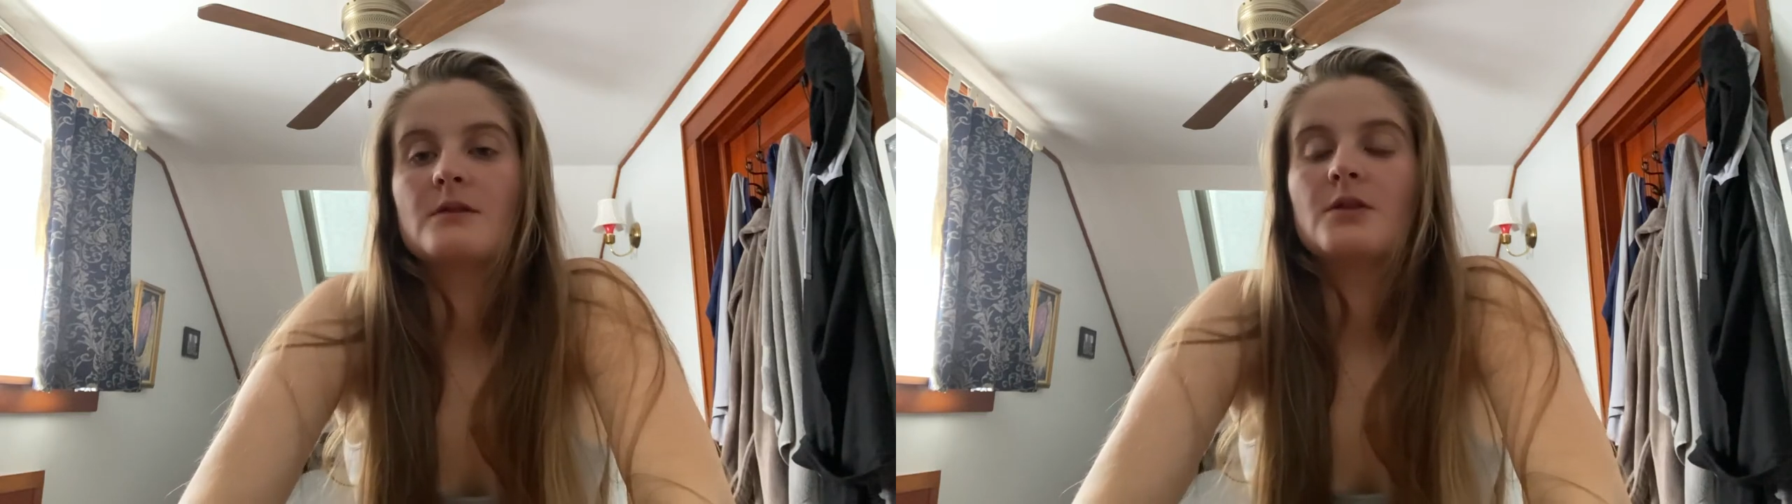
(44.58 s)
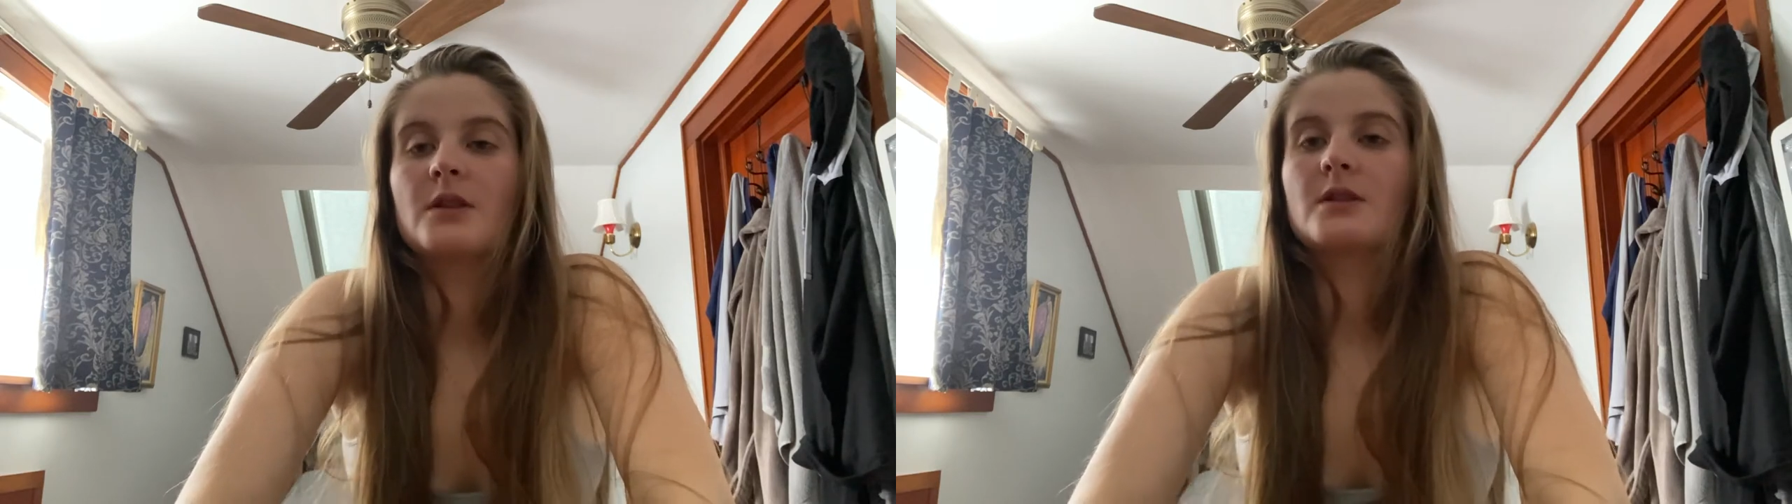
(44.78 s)

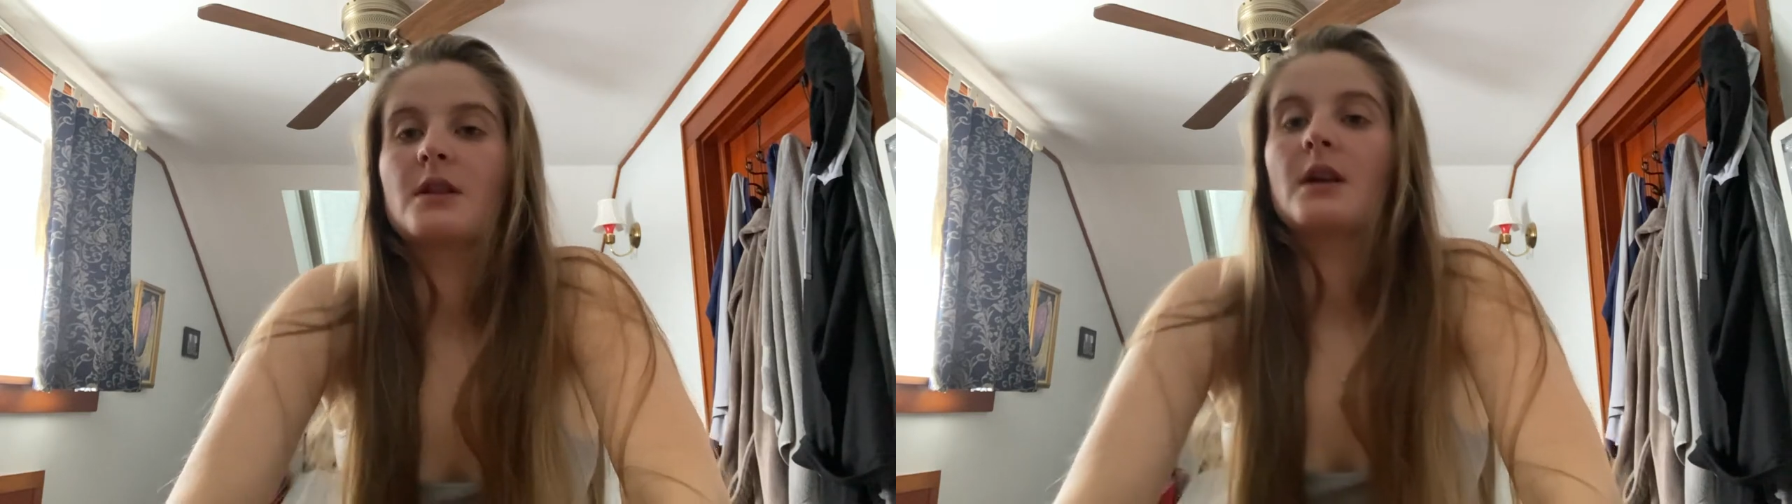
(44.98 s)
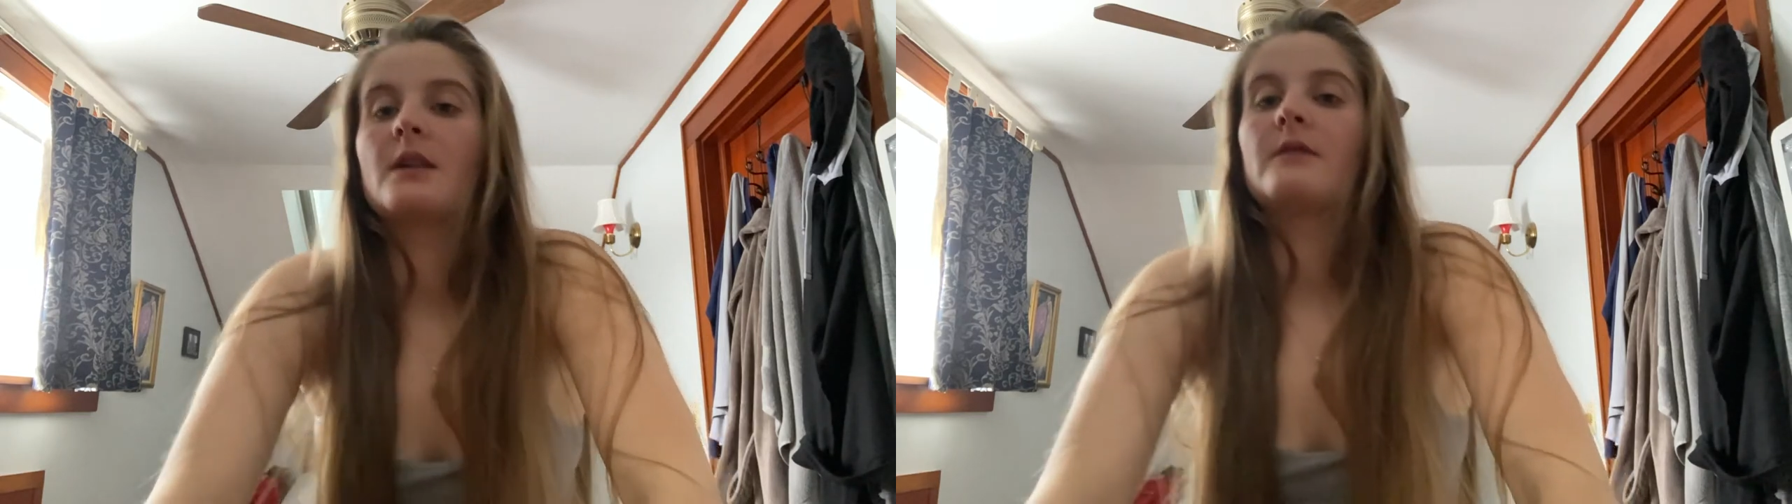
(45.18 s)
just
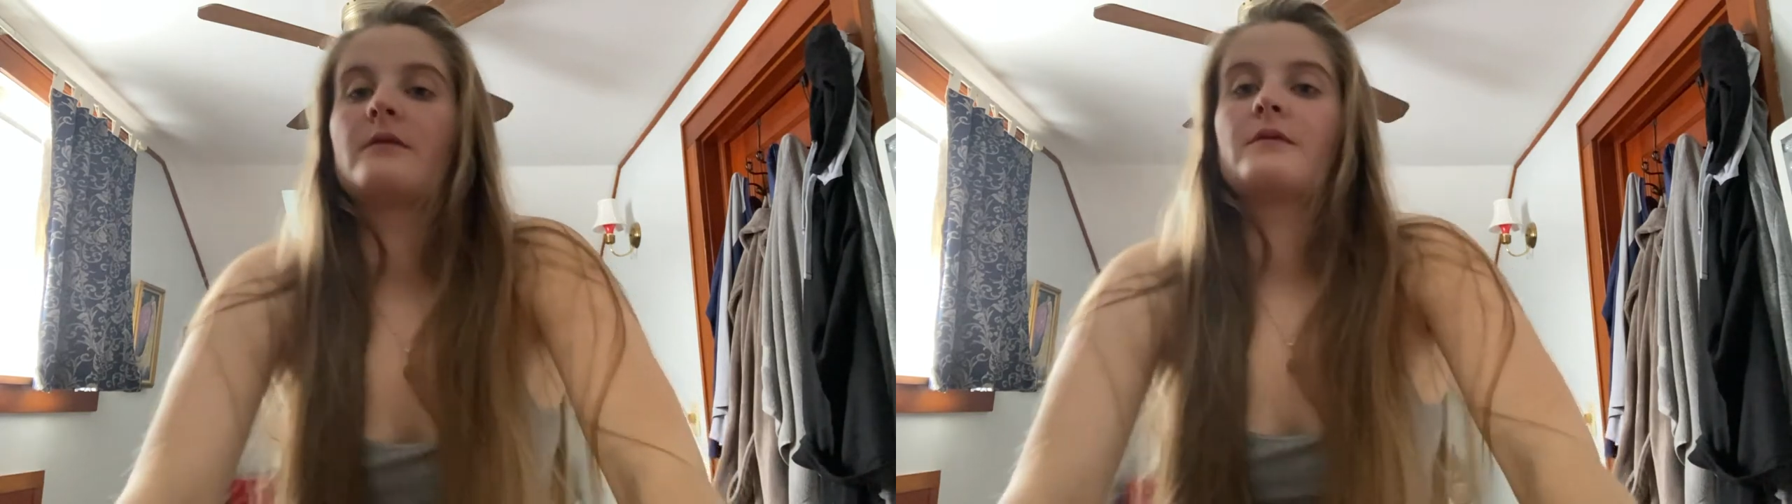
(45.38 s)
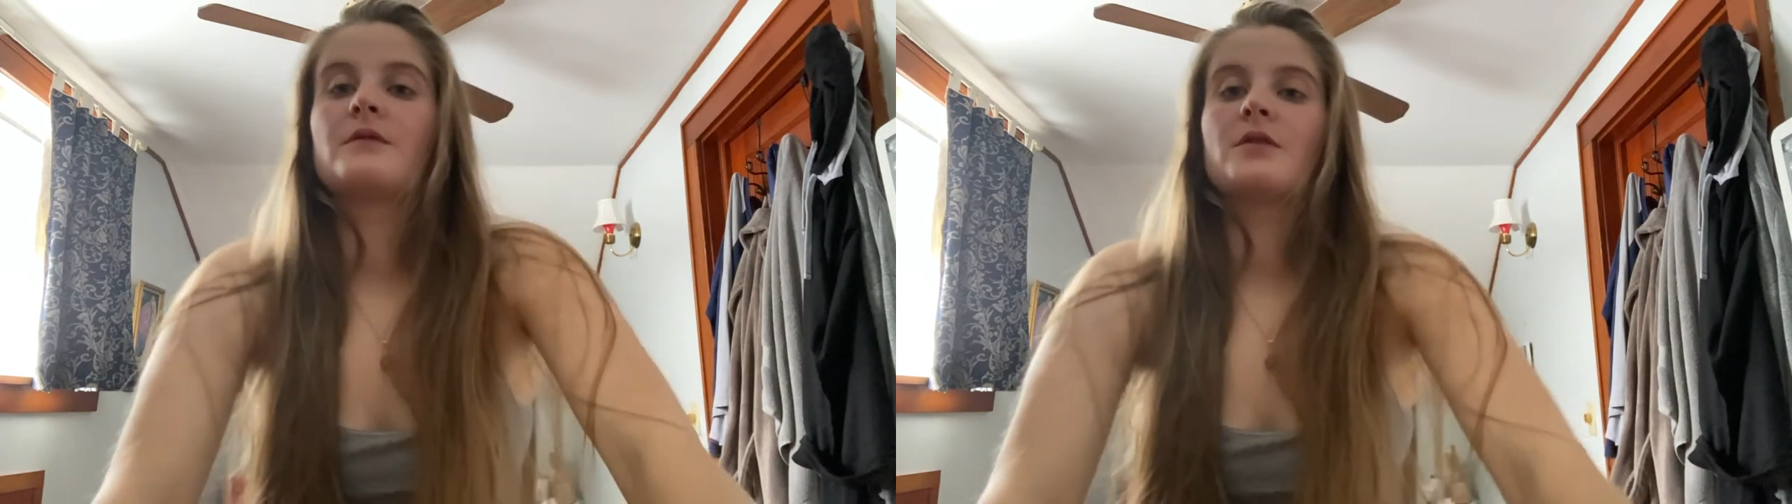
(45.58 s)
kind
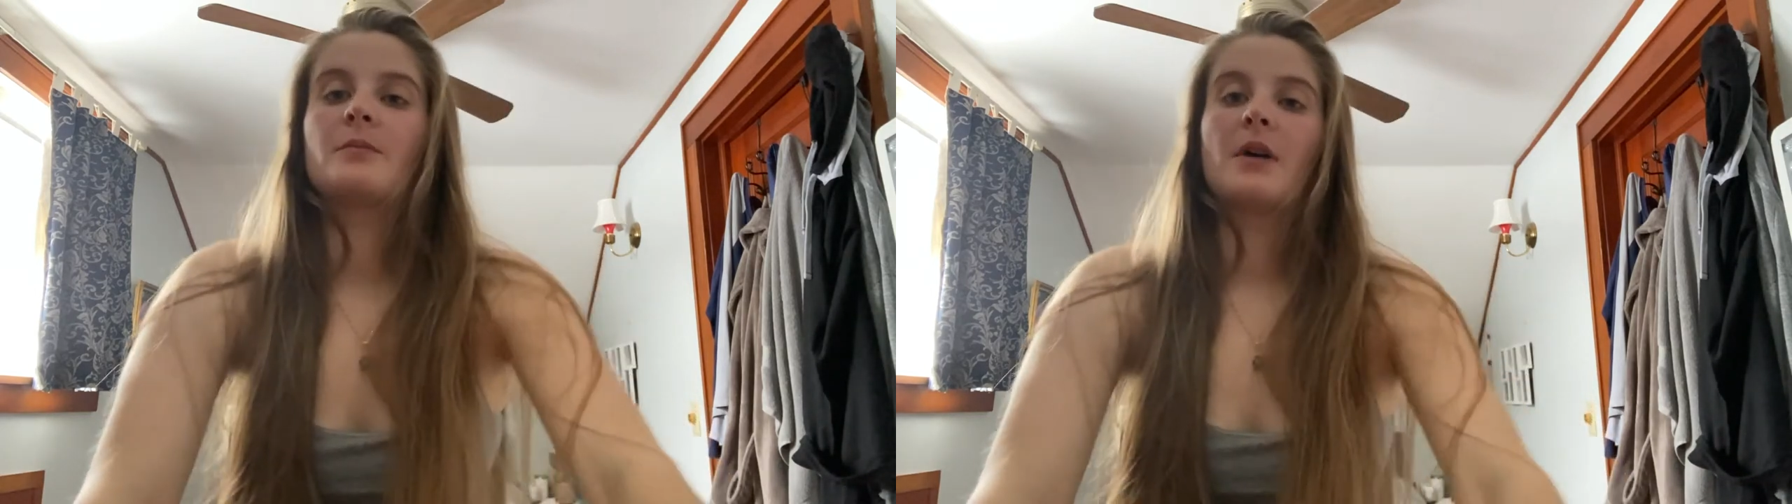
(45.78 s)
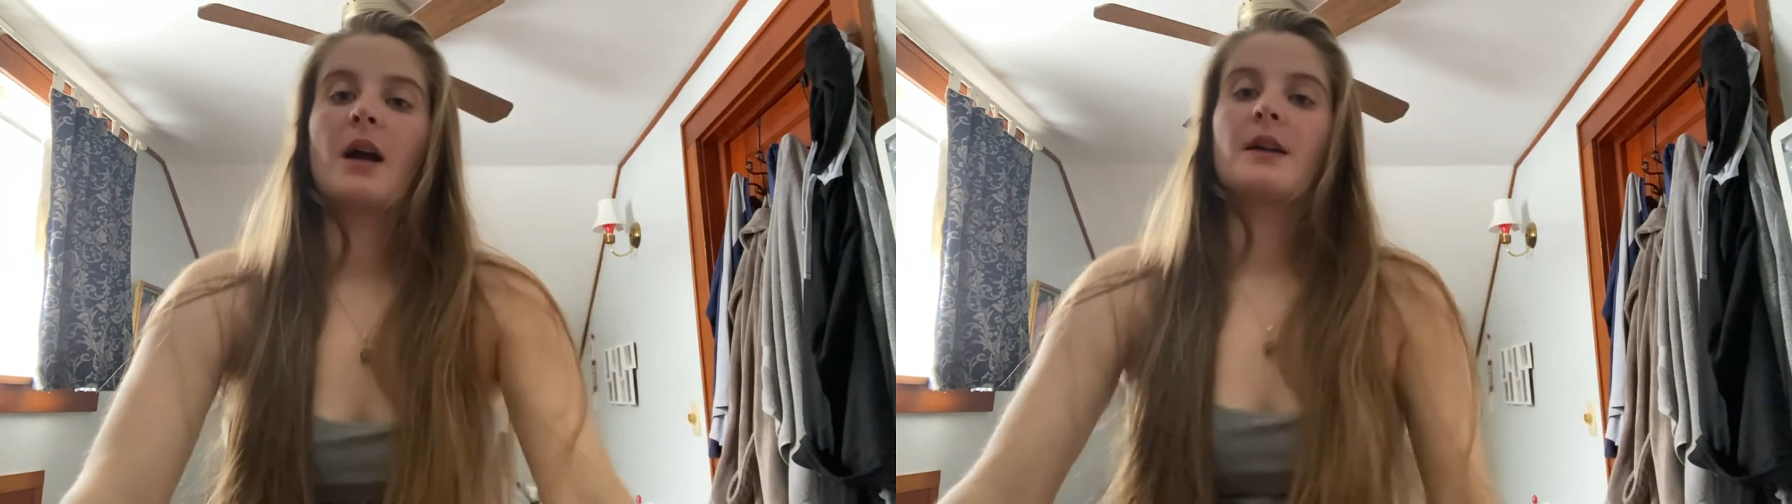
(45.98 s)
of
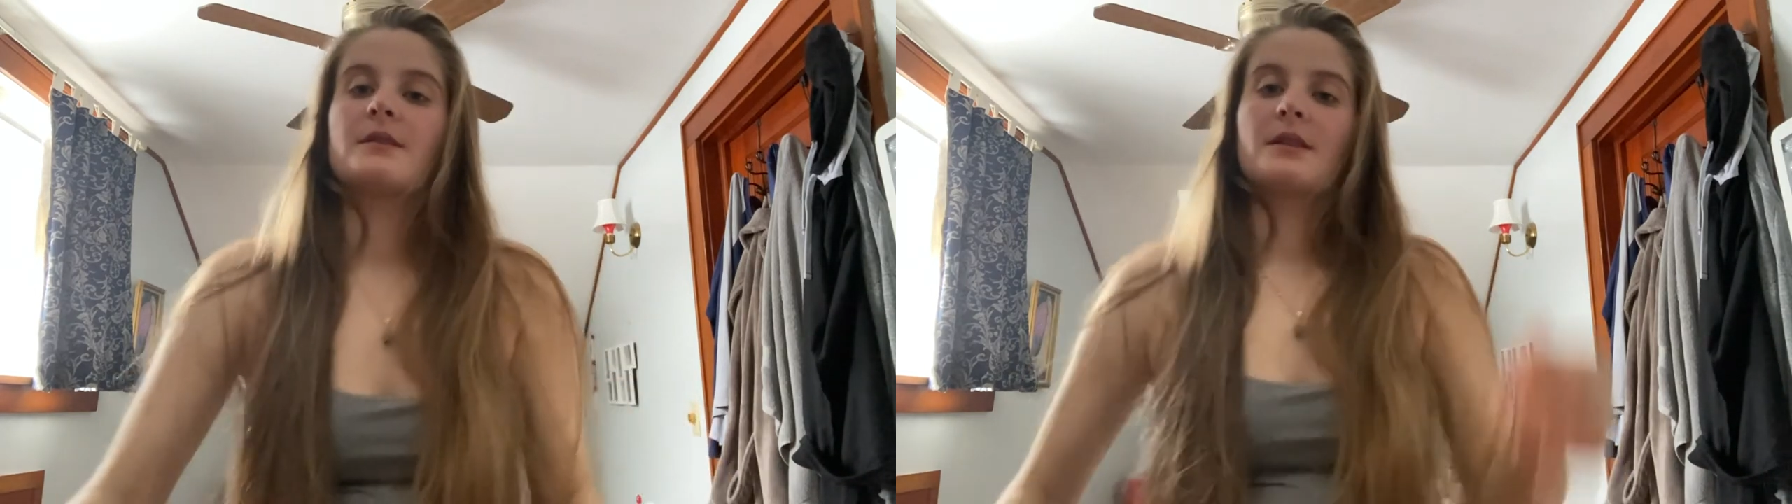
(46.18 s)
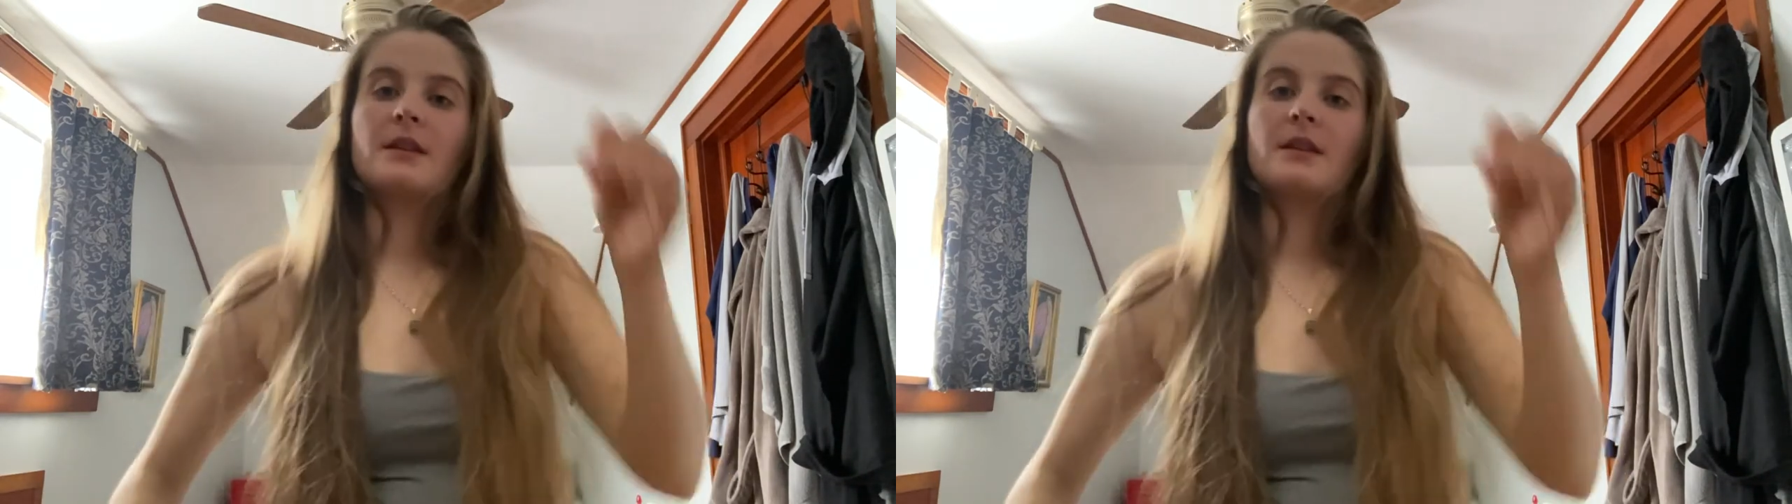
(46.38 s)
surprised